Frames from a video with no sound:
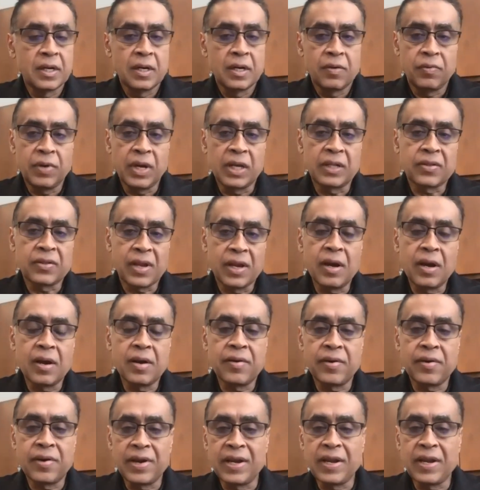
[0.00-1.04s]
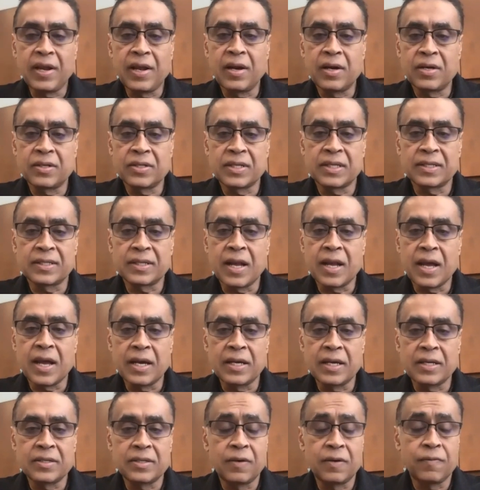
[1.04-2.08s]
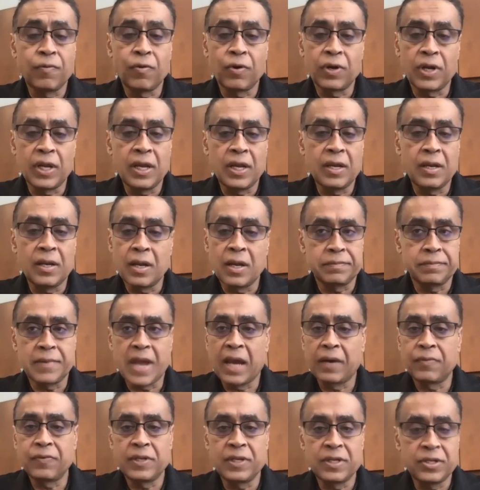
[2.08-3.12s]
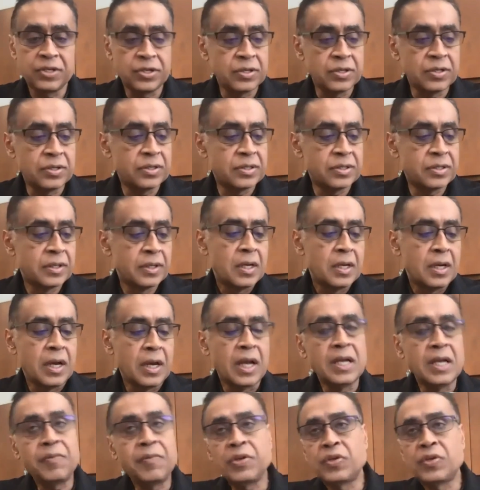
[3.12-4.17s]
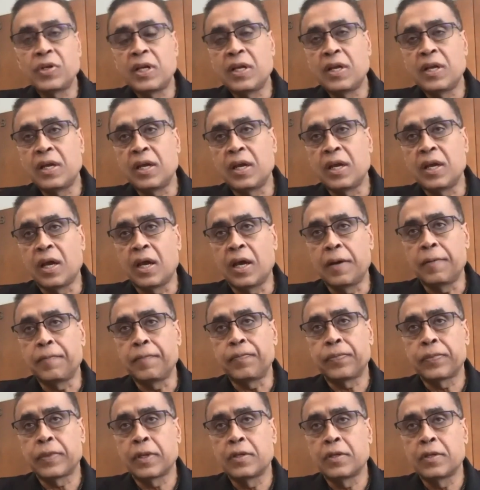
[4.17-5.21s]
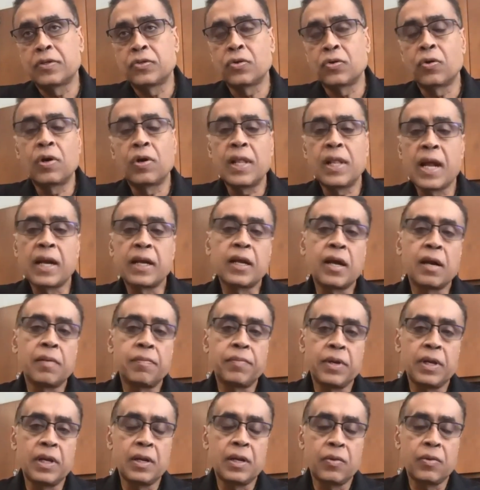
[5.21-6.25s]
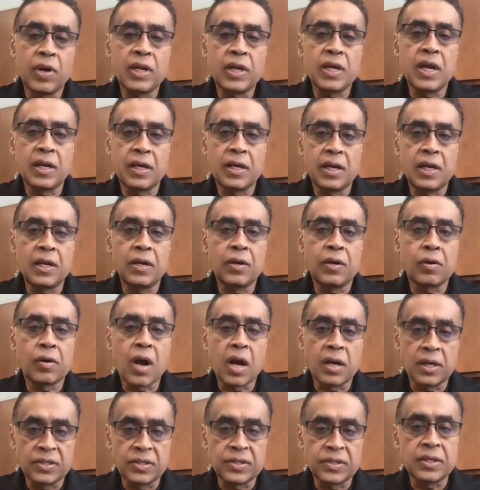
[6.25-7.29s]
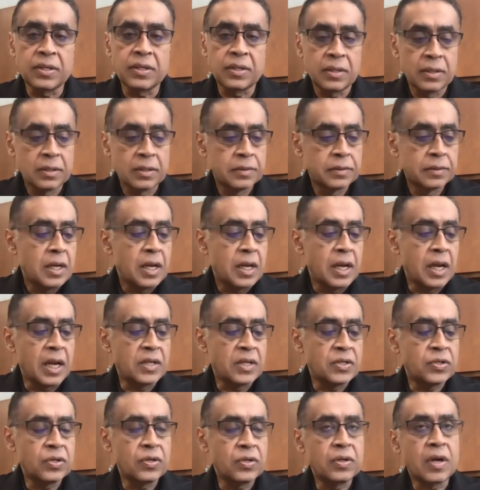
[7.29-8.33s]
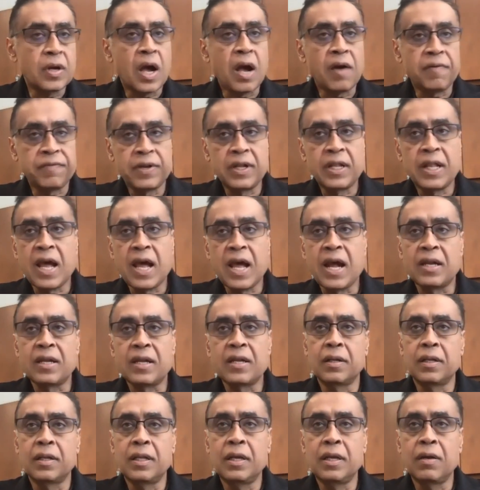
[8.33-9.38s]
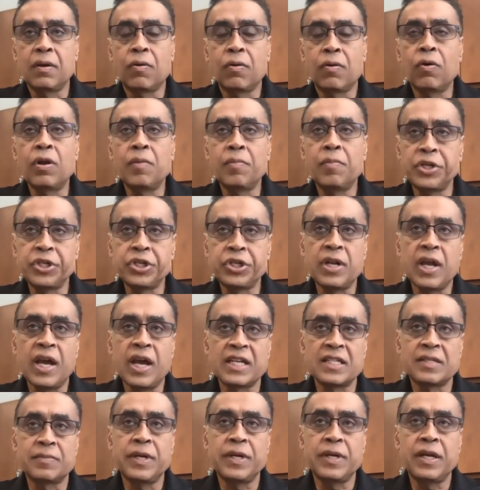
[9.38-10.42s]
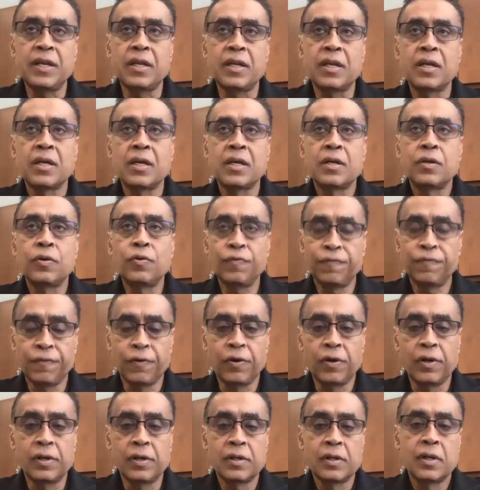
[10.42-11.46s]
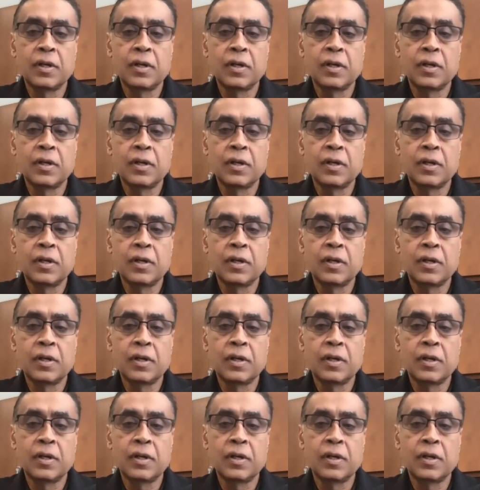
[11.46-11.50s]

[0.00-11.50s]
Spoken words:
We had 300 retailers as clients, did 14 acquisitions, and eventually sold that company in 2018 to Cognizant. And so after that, the whole mission has been twofold.